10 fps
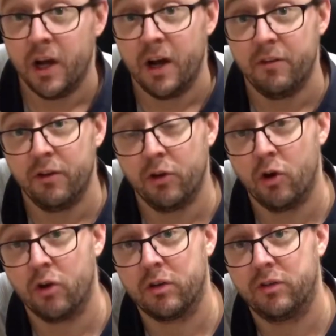have a
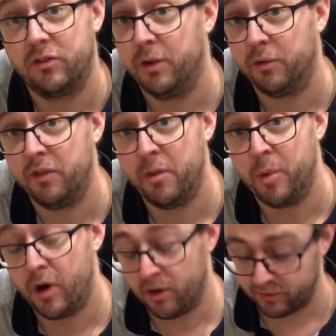look, see what's in the
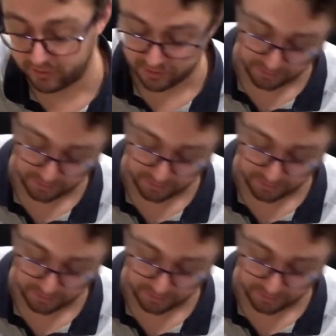box,